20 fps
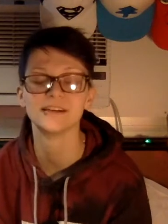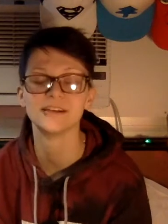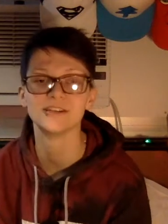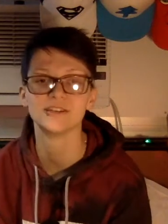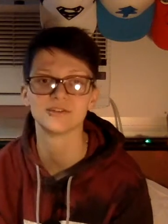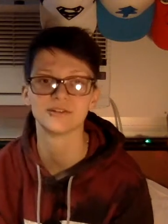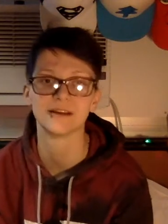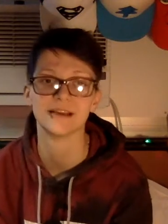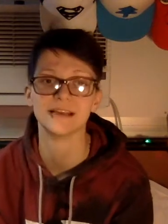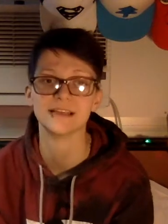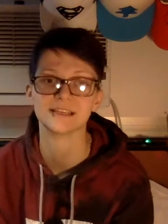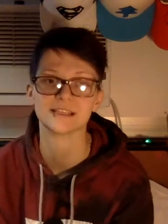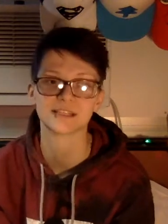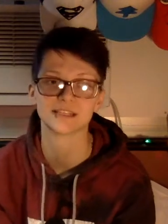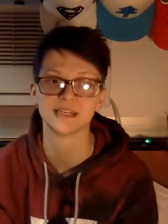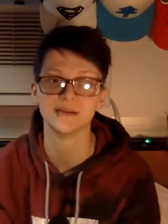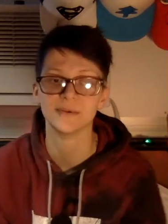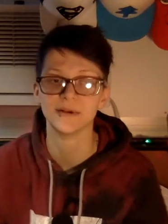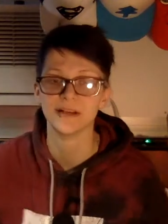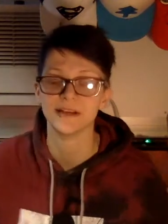enjoy
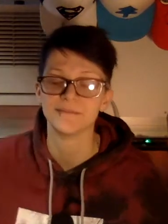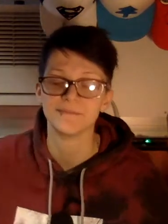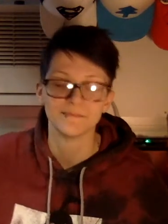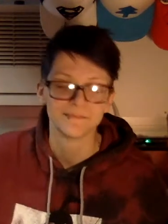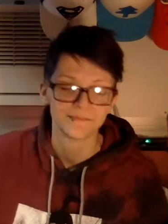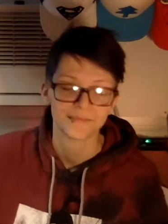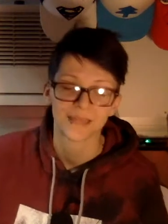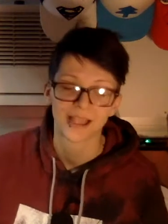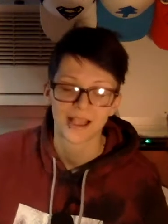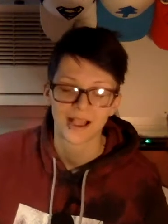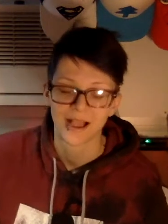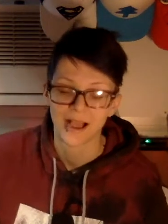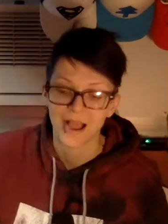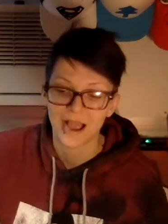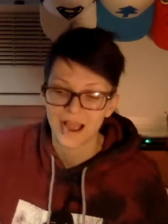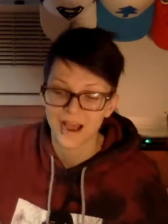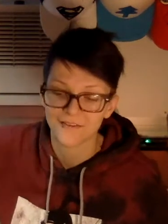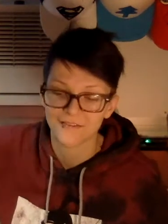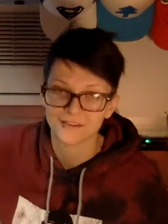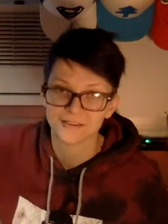history, but I
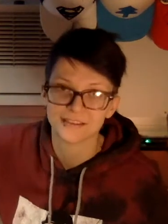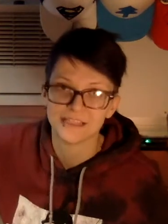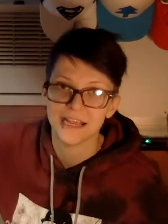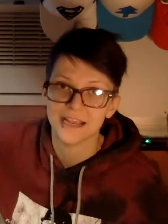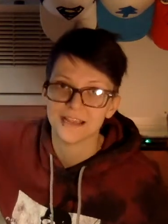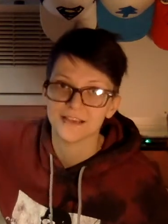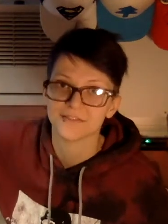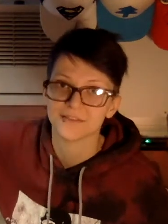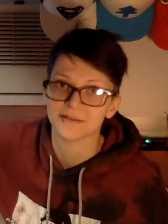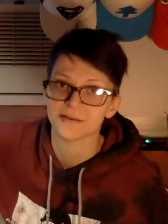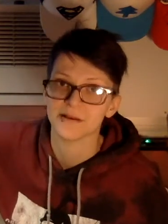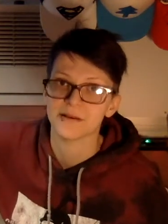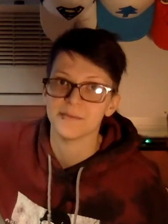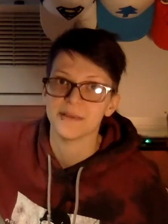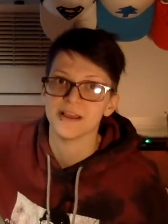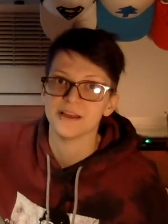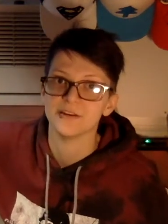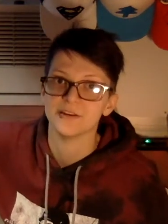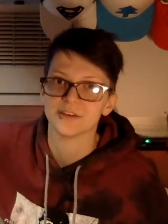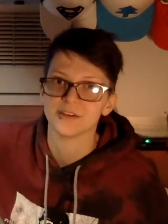have to take it for my
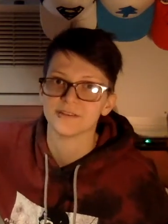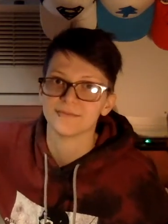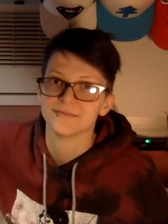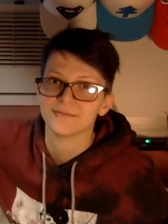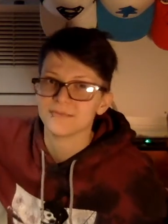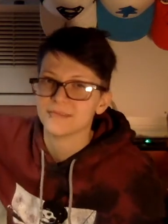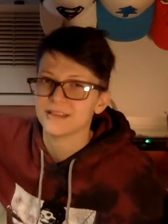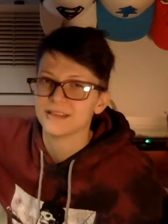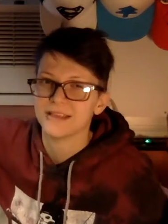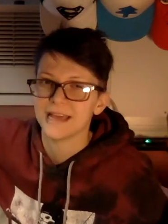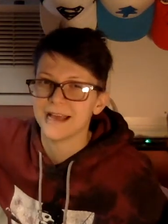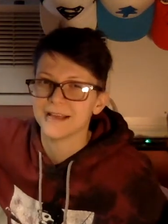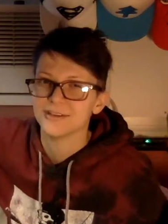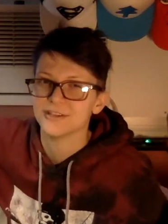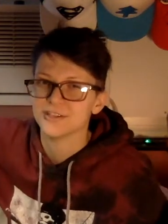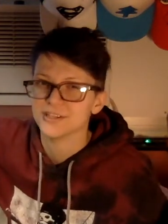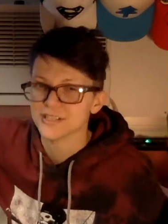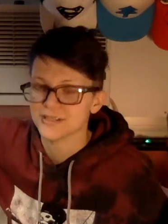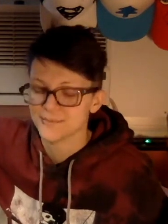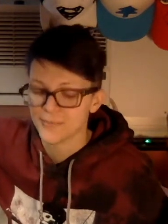major.
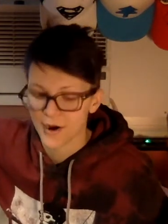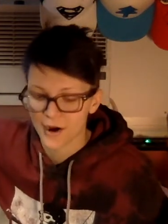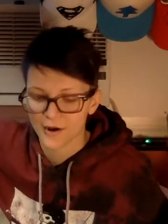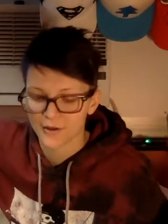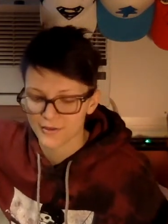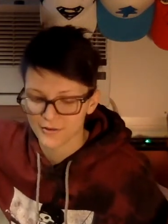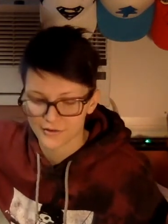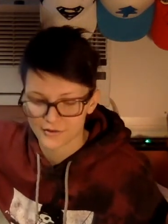That's just part of the